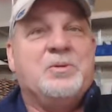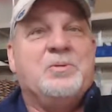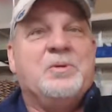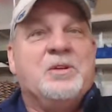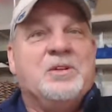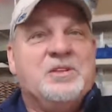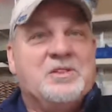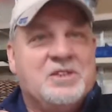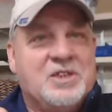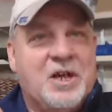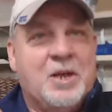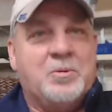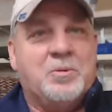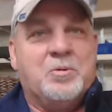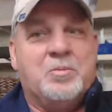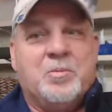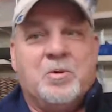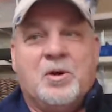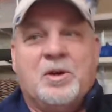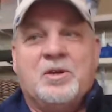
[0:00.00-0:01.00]
do. John
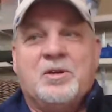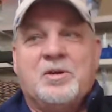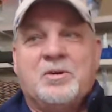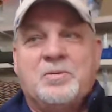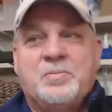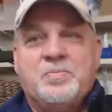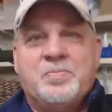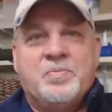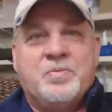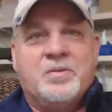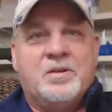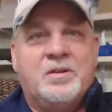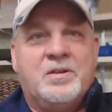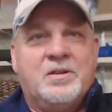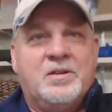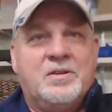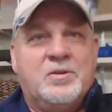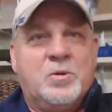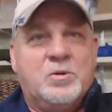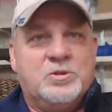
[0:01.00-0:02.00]
would bring her.
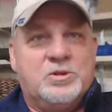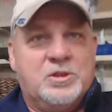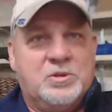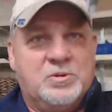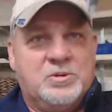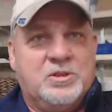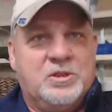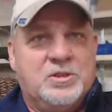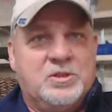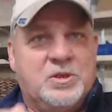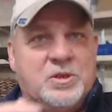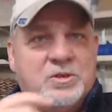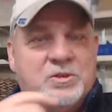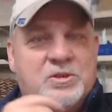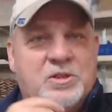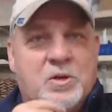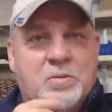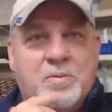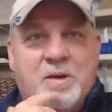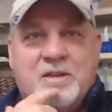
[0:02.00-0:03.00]
And of course, she was in a
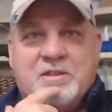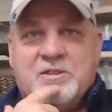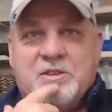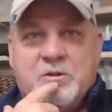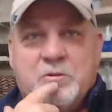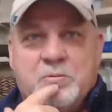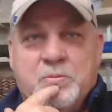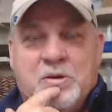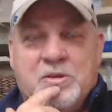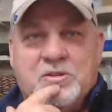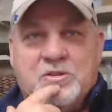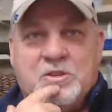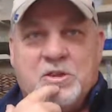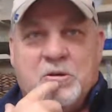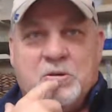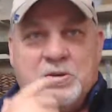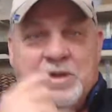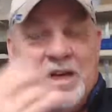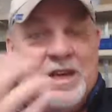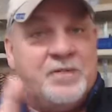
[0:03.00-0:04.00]
nursing home back several months
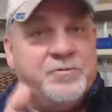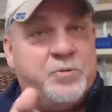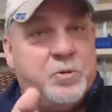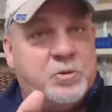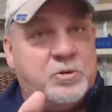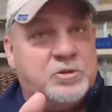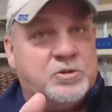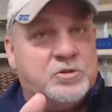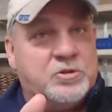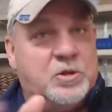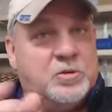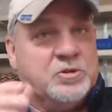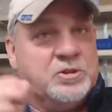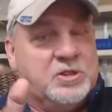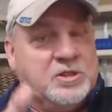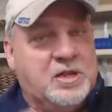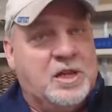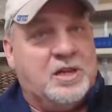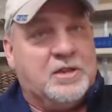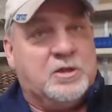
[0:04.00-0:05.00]
ago. 94 years old.
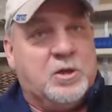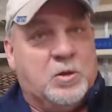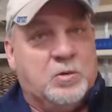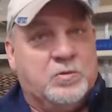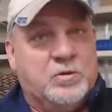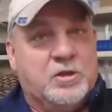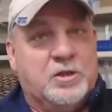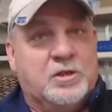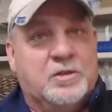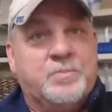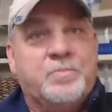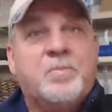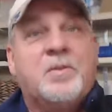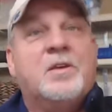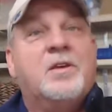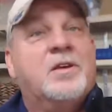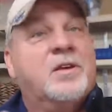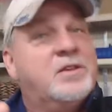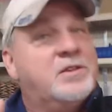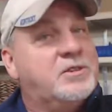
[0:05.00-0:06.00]
She got COVID
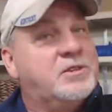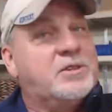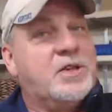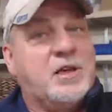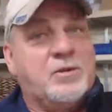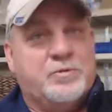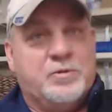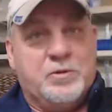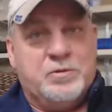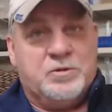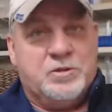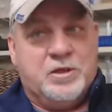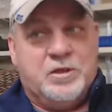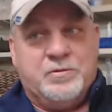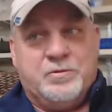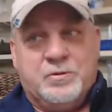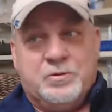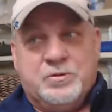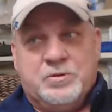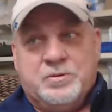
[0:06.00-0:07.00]
and just had a few
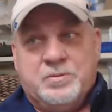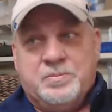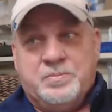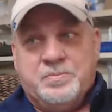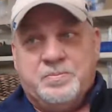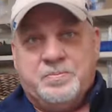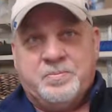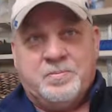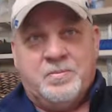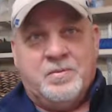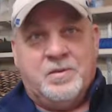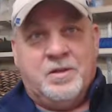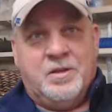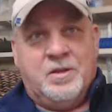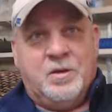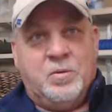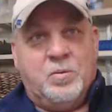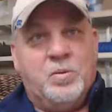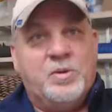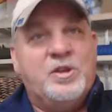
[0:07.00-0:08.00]
sniffles.
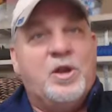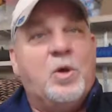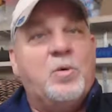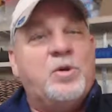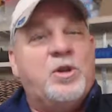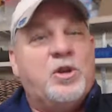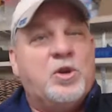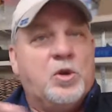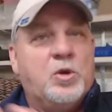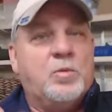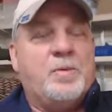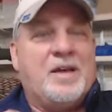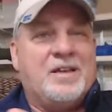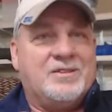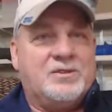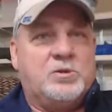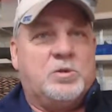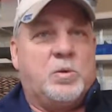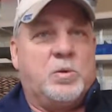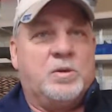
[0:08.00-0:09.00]
We don't hear
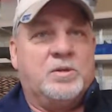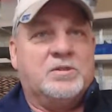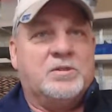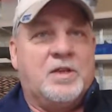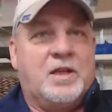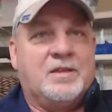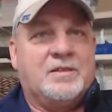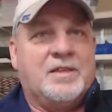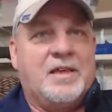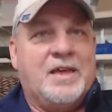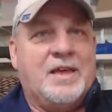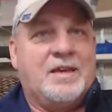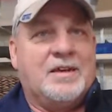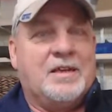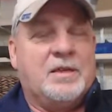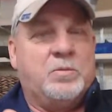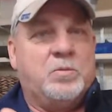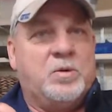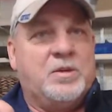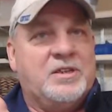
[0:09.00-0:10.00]
about stories like that,
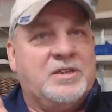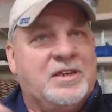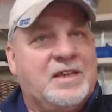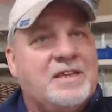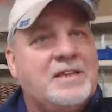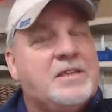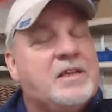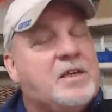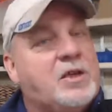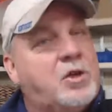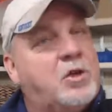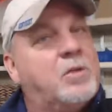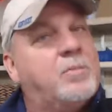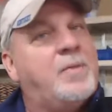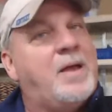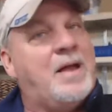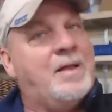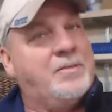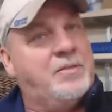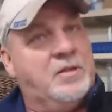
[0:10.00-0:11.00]
and we need to hear
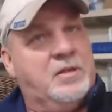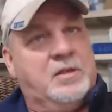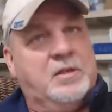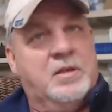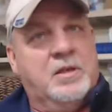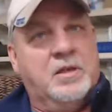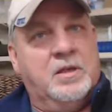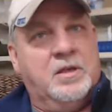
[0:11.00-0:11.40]
about the